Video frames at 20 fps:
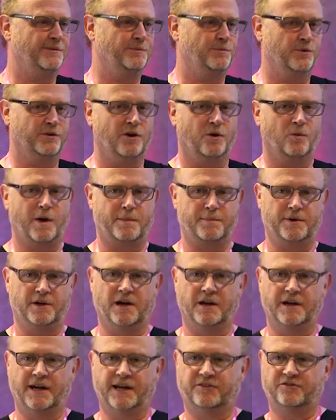We've got a
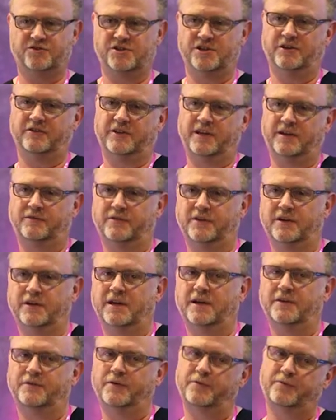webinar next Tuesday. If
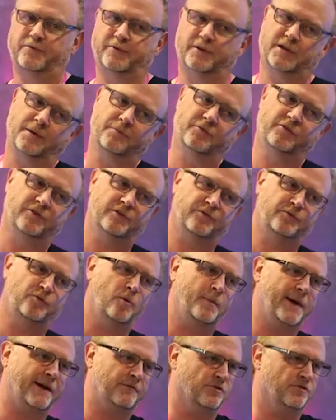you come to
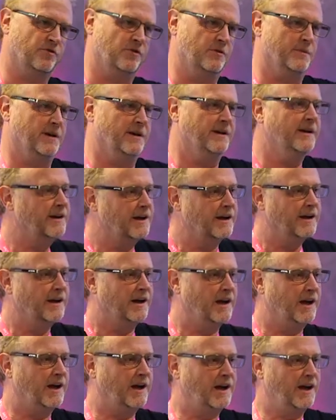Format Recruitment
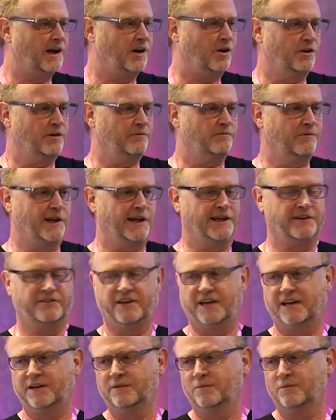on LinkedIn,